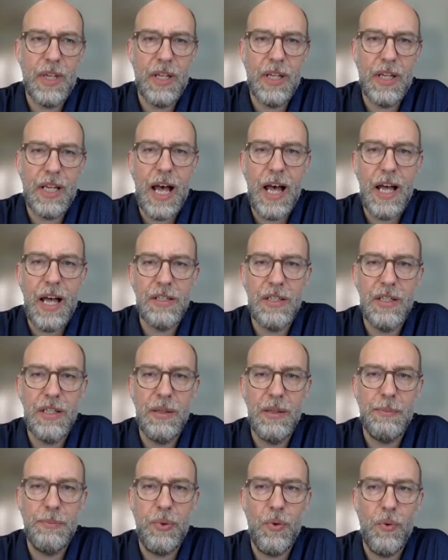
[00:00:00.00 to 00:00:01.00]
gotten to
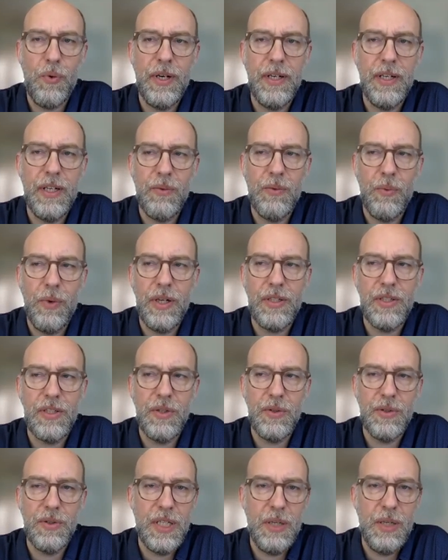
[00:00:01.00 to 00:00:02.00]
the point in which
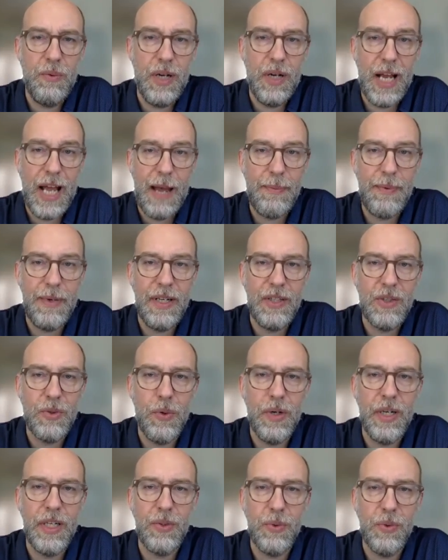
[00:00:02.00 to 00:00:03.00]
you see what happened in
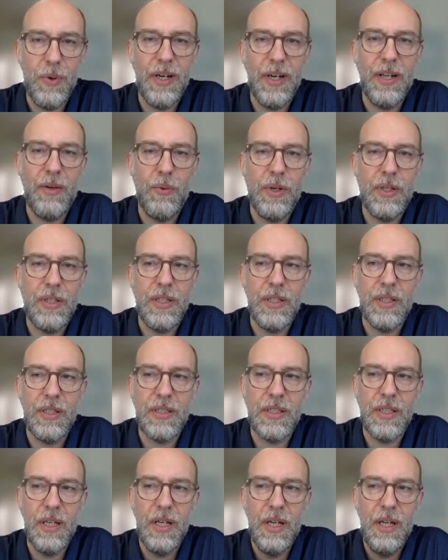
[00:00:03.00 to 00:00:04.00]
2020, which
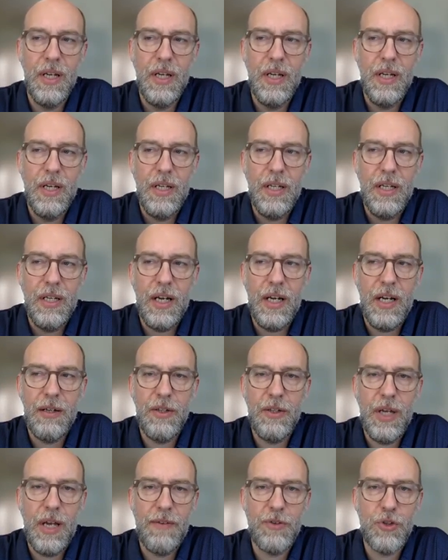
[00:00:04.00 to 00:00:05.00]
is
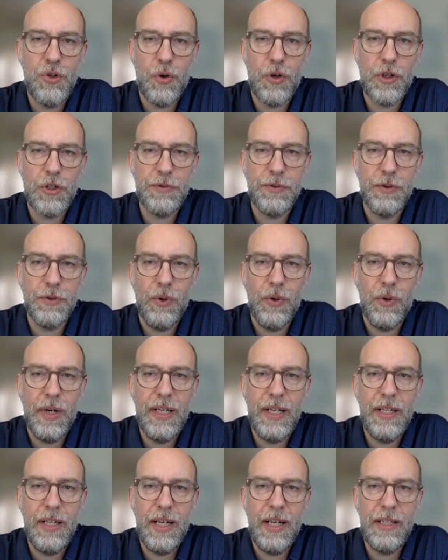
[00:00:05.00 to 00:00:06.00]
you have George
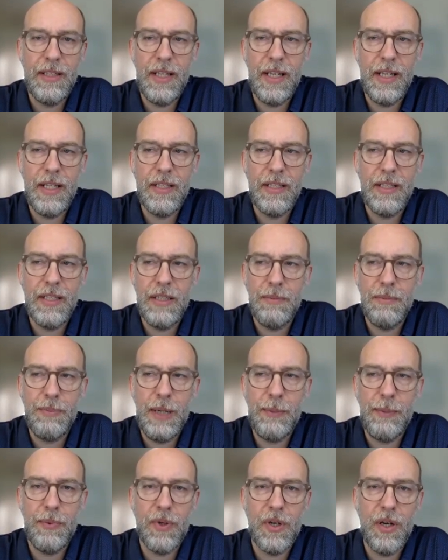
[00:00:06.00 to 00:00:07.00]
Floyd, and then
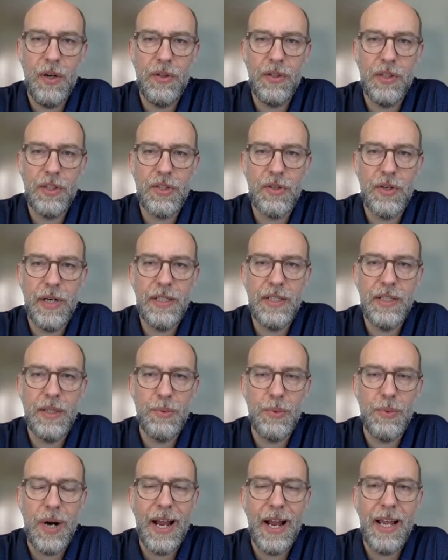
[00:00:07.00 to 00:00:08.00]
people go to the streets
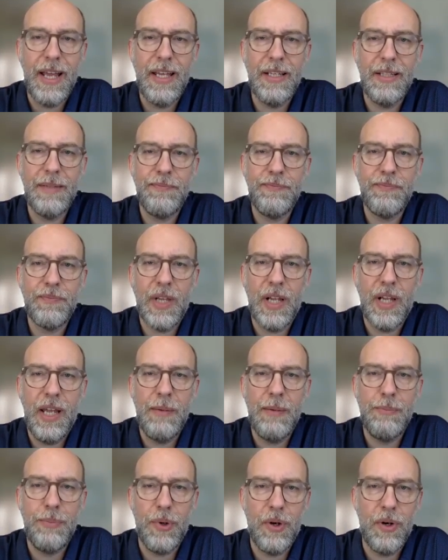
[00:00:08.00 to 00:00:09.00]
and riot
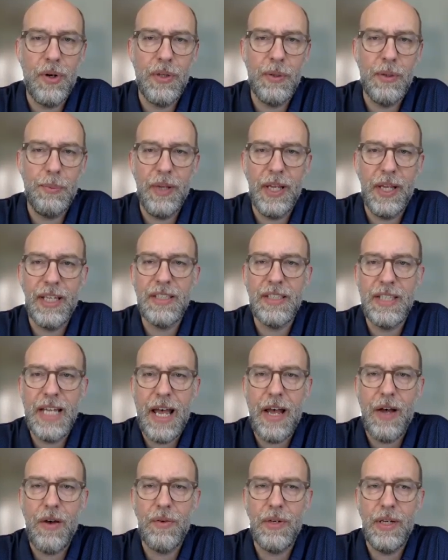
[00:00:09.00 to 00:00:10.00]
and burn the place
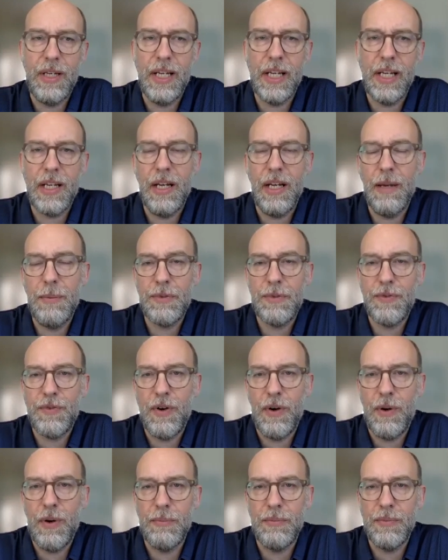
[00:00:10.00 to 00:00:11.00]
down. And it comes
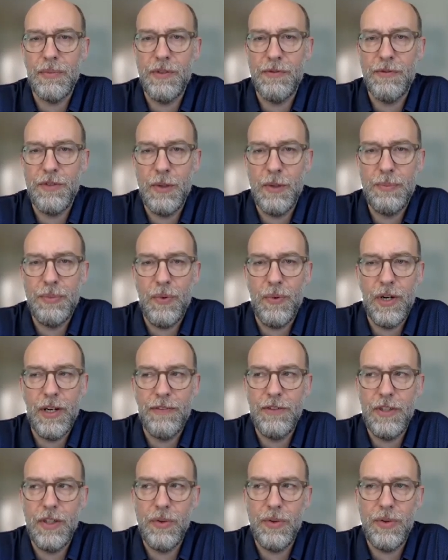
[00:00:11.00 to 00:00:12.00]
from the viewpoint,
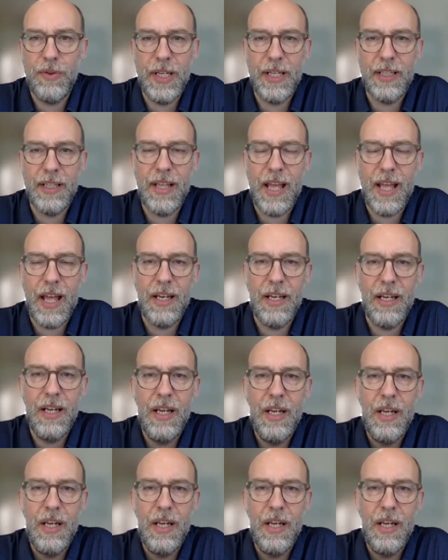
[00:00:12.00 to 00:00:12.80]
if you think that